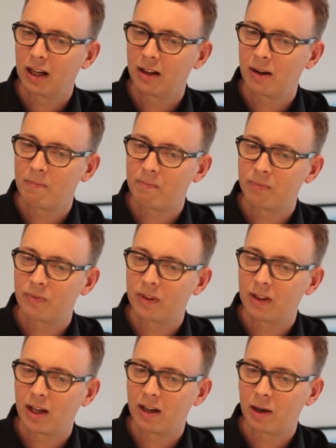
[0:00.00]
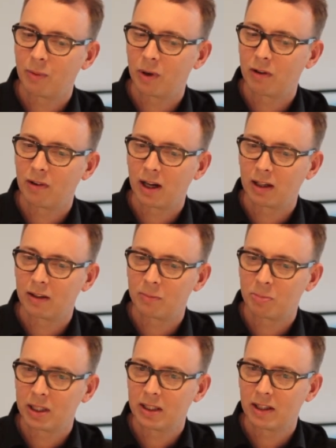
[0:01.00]
And um, yeah, Network Rail
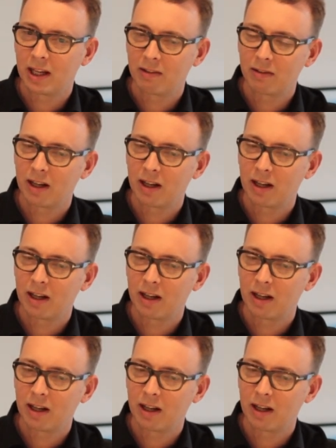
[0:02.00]
had been in there